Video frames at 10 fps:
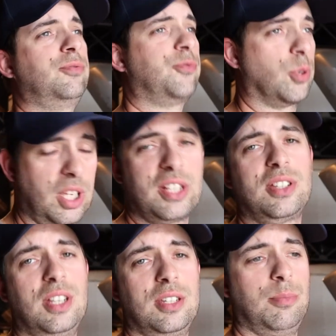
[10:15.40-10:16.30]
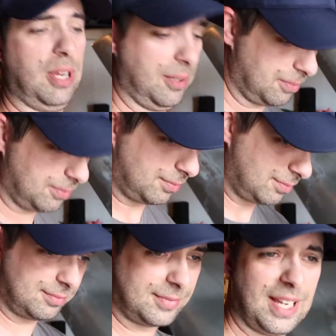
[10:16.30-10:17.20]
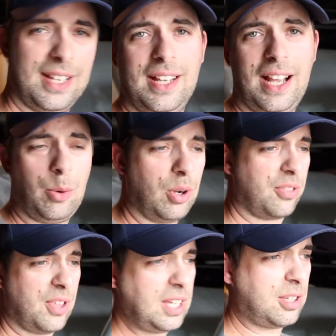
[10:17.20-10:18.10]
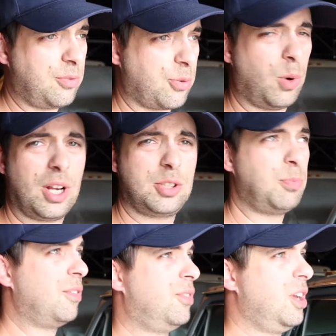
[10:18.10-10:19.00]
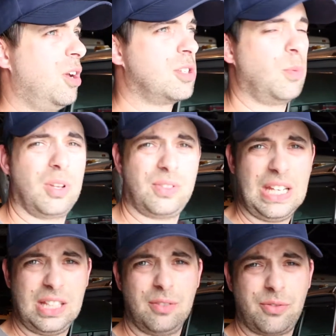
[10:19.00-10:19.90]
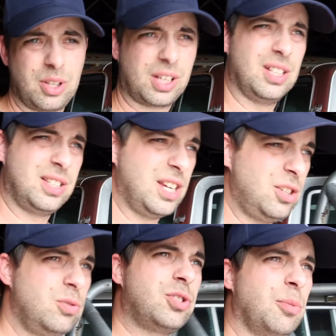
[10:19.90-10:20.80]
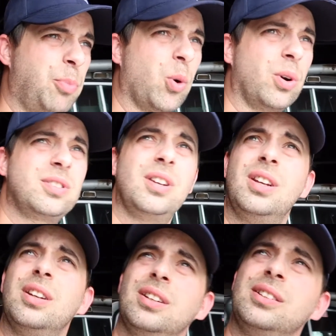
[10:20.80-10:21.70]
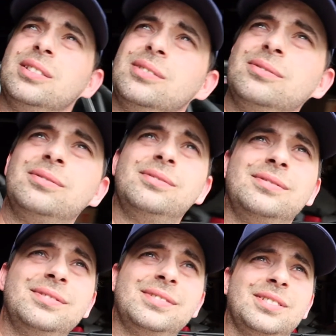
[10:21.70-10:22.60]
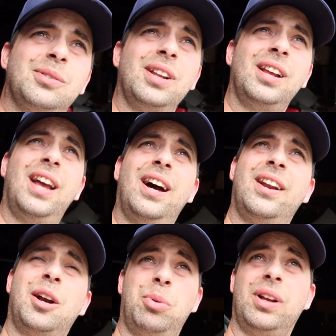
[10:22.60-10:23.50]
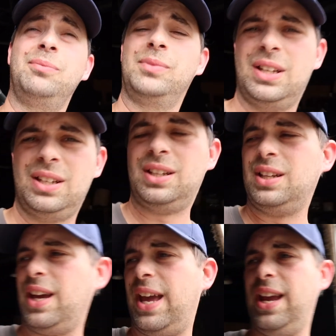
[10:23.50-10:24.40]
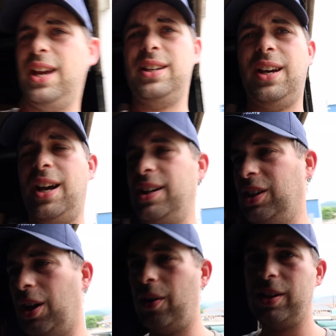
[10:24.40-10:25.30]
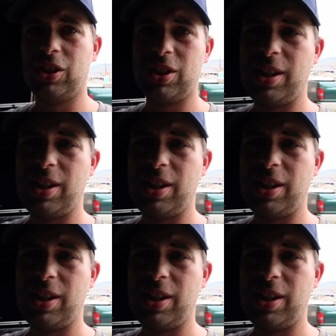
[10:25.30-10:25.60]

for listening to me. I want to thank you for watching my videos. I want to thank you for the continued support. There's a really loud airplane. And you know, just